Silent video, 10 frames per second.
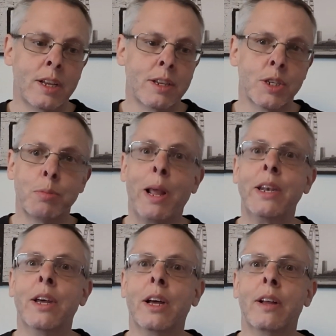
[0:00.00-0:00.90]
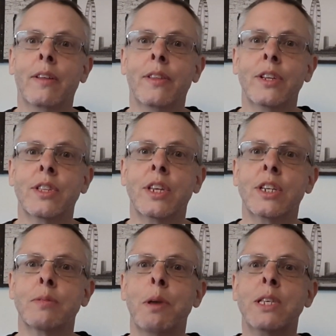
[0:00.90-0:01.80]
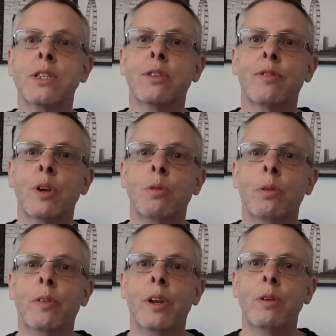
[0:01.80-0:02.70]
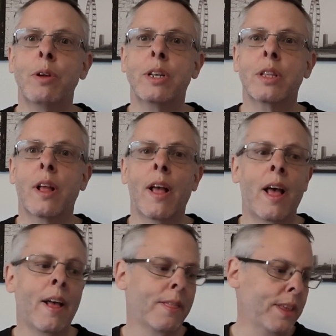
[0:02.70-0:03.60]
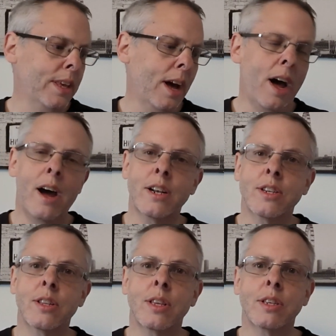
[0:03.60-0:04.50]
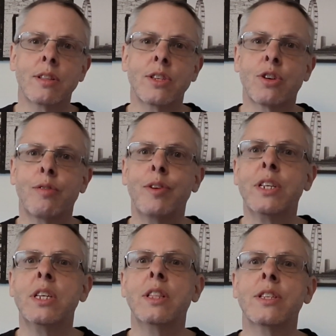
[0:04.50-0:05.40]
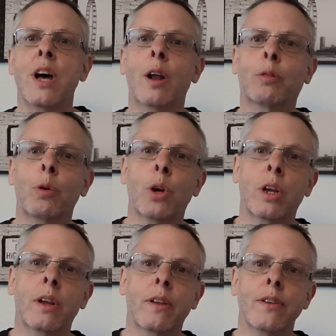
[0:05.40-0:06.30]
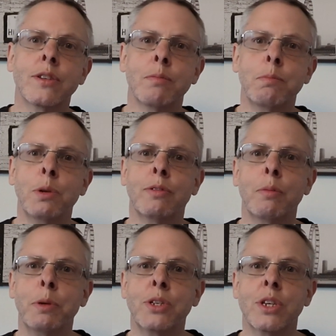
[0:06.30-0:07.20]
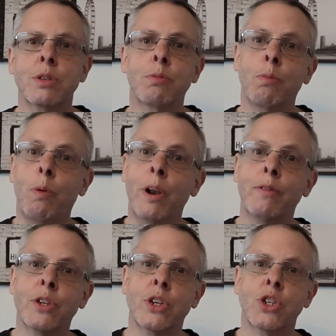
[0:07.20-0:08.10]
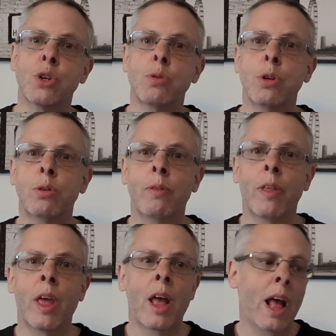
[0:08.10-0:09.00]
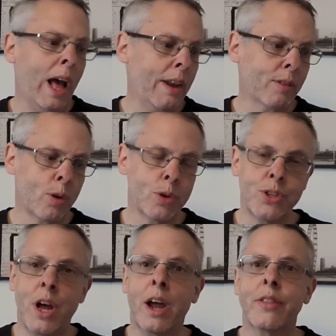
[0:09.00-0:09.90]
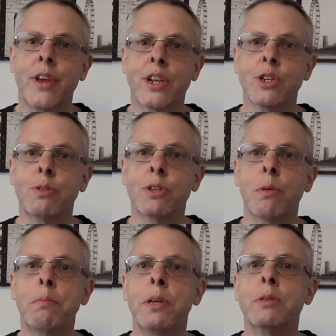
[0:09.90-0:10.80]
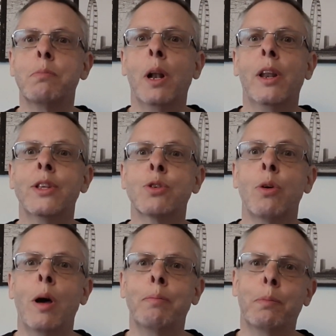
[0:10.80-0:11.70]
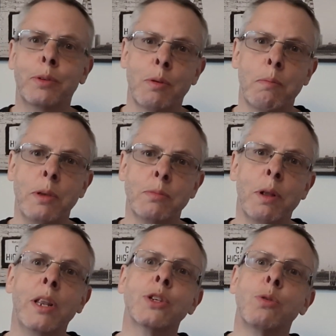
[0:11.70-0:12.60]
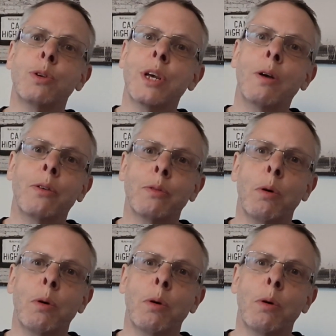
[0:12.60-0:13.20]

splendor. They're just amazing to view. You know, the art, there's graffiti, there's artwork, some beautiful pieces, one of which I just shown you. And of course the architecture, we've got some amazing buildings going up, some amazing buildings going down at the